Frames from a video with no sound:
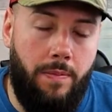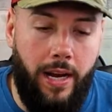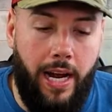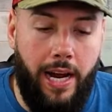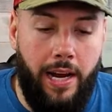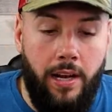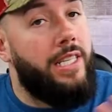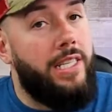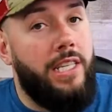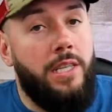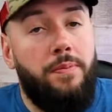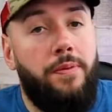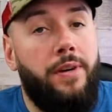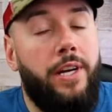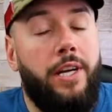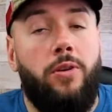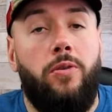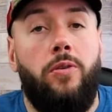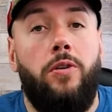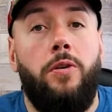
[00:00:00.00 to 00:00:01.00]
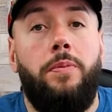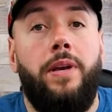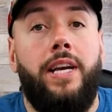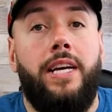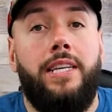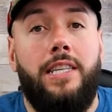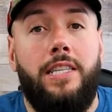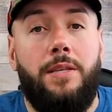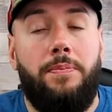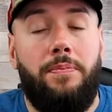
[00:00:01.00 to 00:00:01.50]
Okay, this is pretty cool
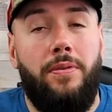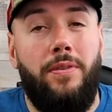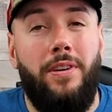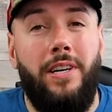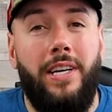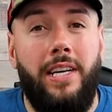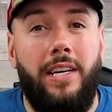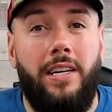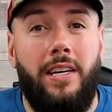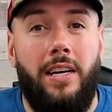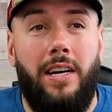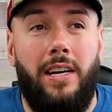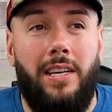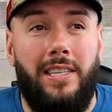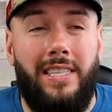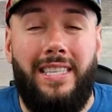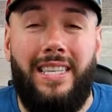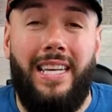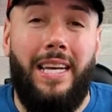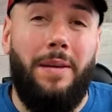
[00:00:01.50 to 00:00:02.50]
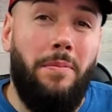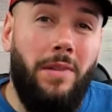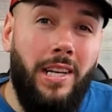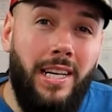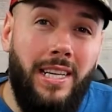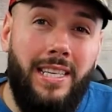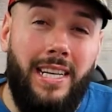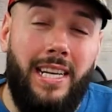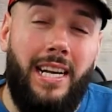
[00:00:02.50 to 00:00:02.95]
because it's pretty seamless,